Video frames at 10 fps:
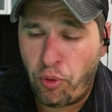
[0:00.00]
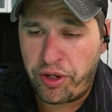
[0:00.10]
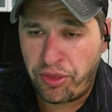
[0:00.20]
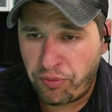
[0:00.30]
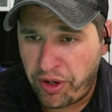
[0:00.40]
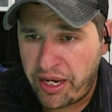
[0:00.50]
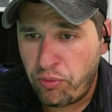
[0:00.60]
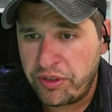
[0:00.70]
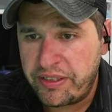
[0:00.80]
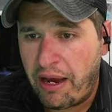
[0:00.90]

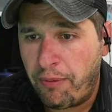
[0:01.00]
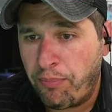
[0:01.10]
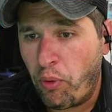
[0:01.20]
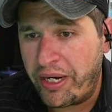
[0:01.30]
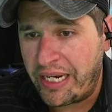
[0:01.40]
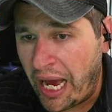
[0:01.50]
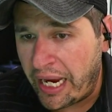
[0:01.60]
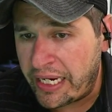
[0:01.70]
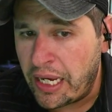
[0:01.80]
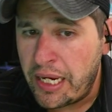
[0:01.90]
0.3, was down
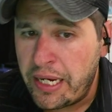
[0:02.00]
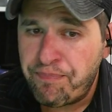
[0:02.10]
0.9.